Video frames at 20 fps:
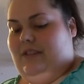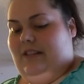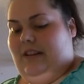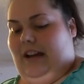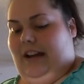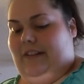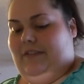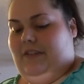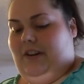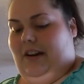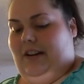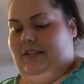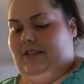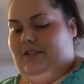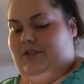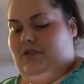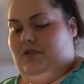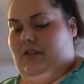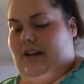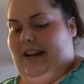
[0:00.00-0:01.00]
I've gotten to
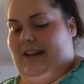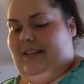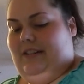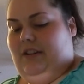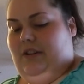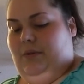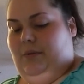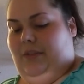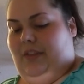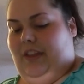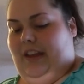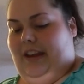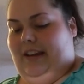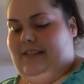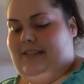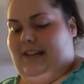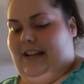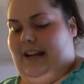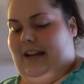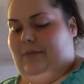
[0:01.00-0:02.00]
try new
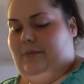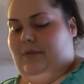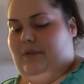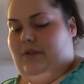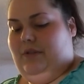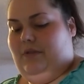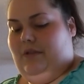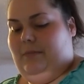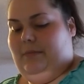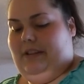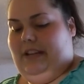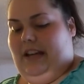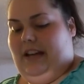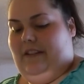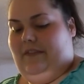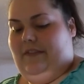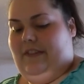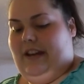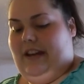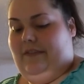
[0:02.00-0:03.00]
things that I would normally
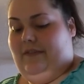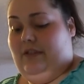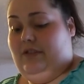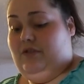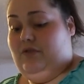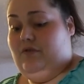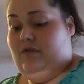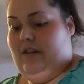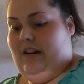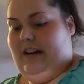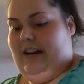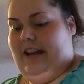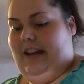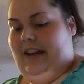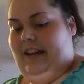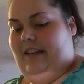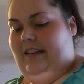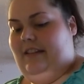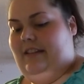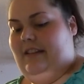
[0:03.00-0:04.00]
have never
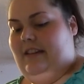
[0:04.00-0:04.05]
tried.